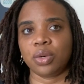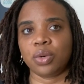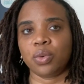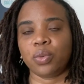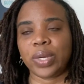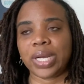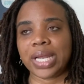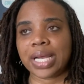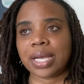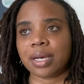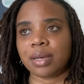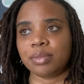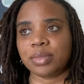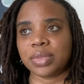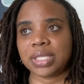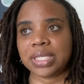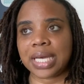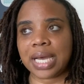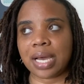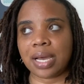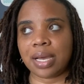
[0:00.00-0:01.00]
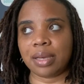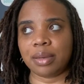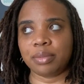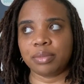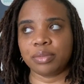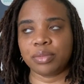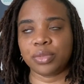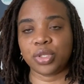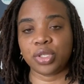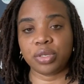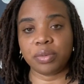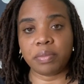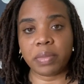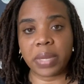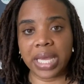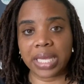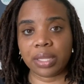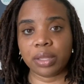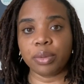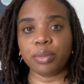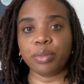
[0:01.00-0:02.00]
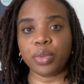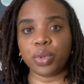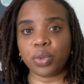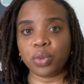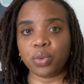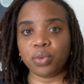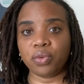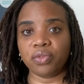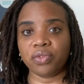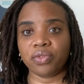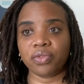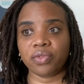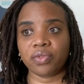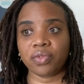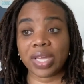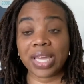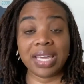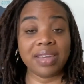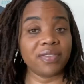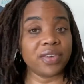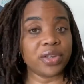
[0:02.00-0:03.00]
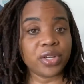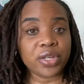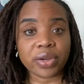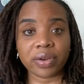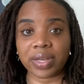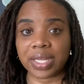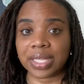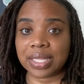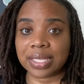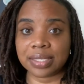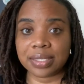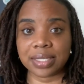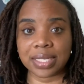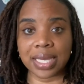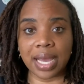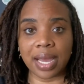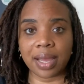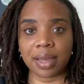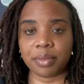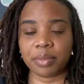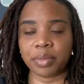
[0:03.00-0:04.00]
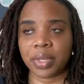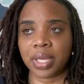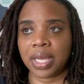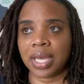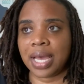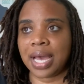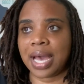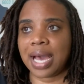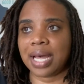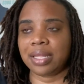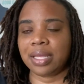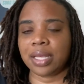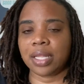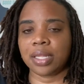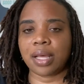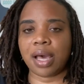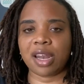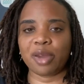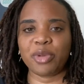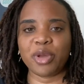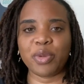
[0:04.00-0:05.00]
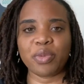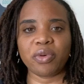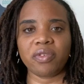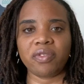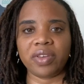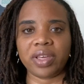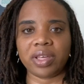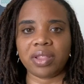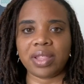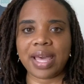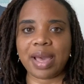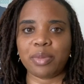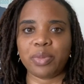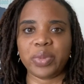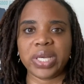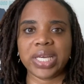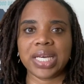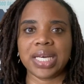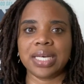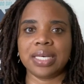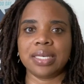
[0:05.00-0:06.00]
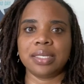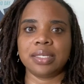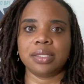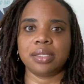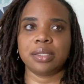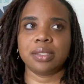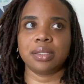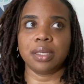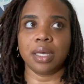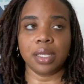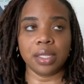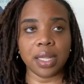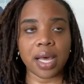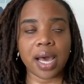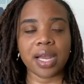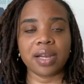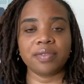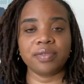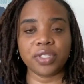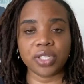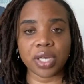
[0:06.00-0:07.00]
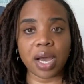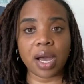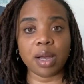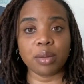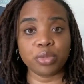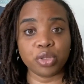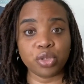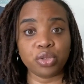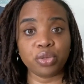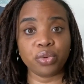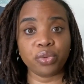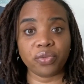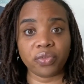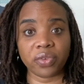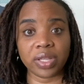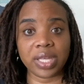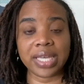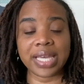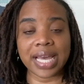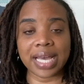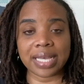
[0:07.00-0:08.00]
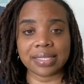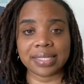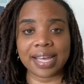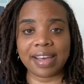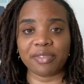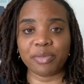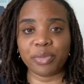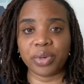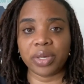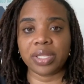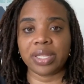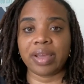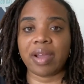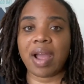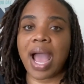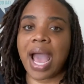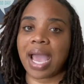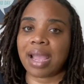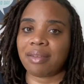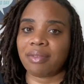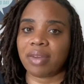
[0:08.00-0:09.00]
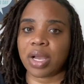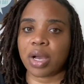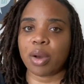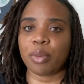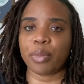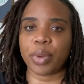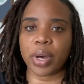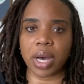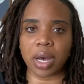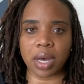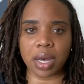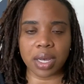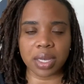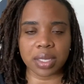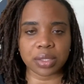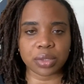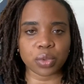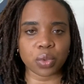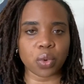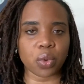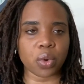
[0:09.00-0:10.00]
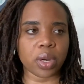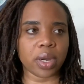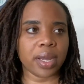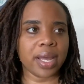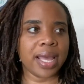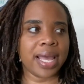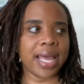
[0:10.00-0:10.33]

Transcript: when it comes time to make the move, even during this time. I think a lot of people feel that because a lot of jobs, truthfully, yes, have put their hiring on pause or